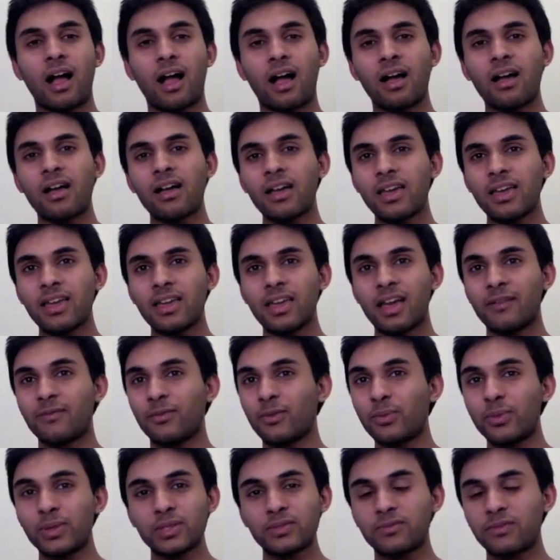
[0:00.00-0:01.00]
I
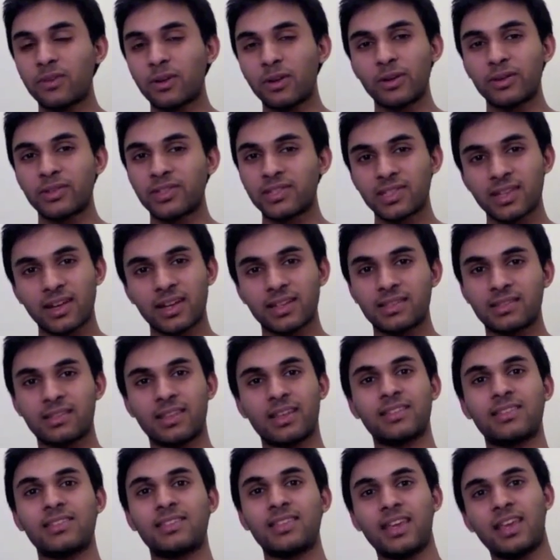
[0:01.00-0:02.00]
have always followed
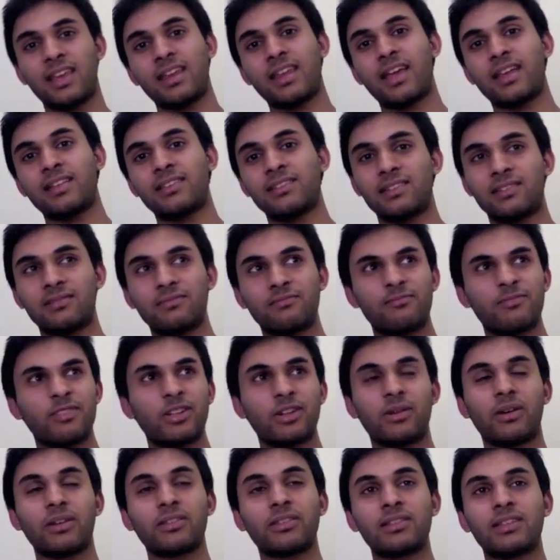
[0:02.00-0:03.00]
sites like CNET
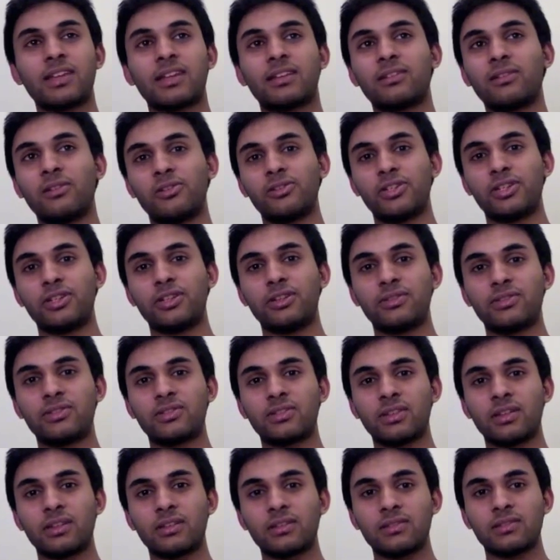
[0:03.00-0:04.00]
and, other technology
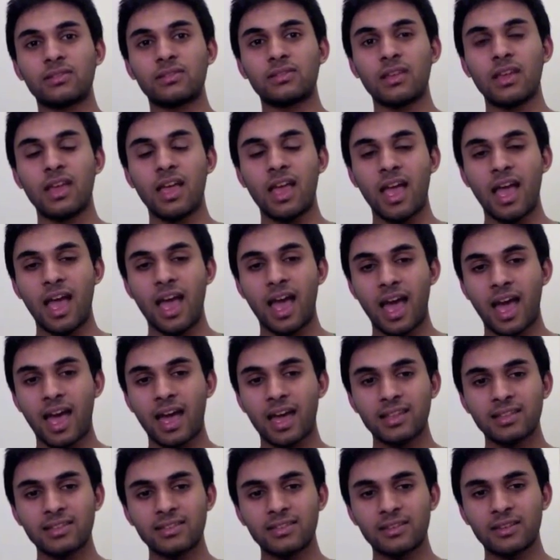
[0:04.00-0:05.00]
news sites.
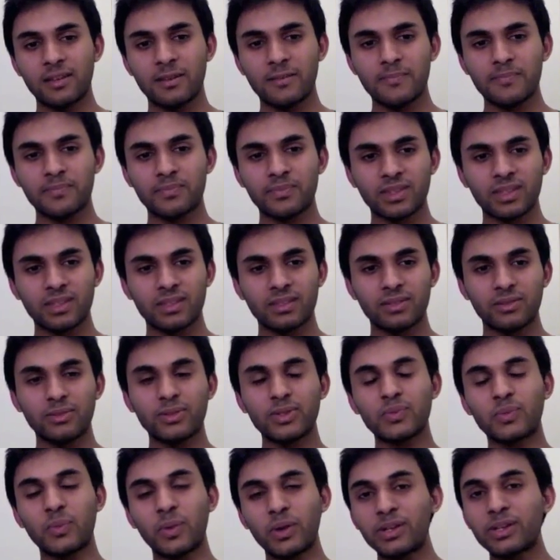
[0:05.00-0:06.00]
And,
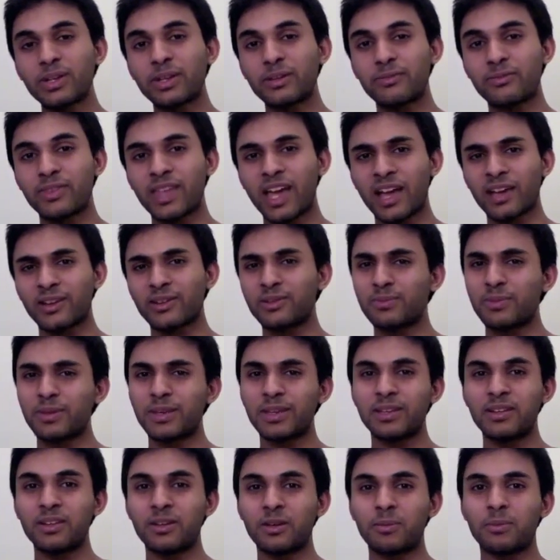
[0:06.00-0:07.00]
always wondered if that could
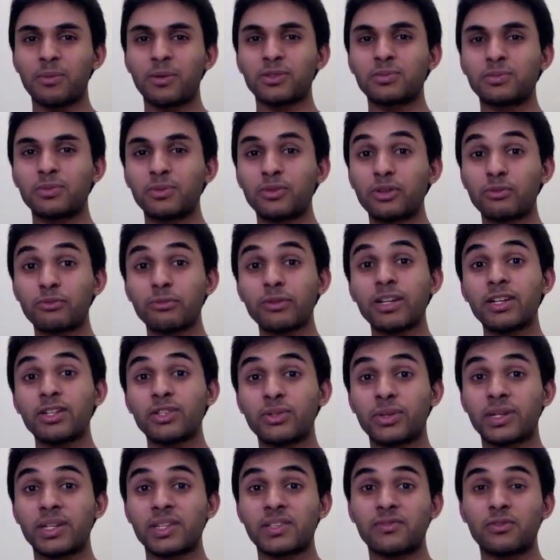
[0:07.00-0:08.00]
be, a possible career
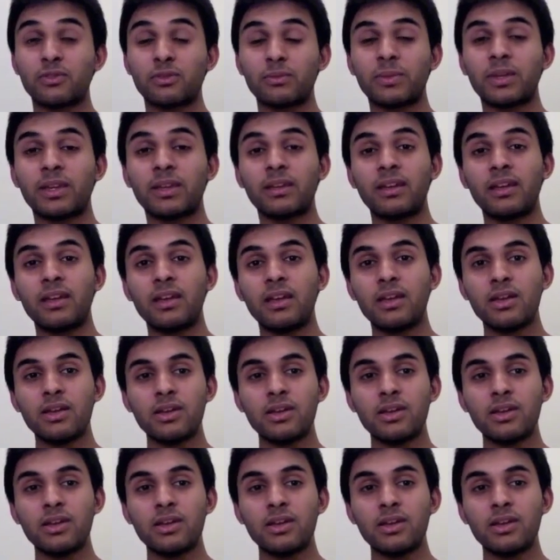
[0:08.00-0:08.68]
choice for me.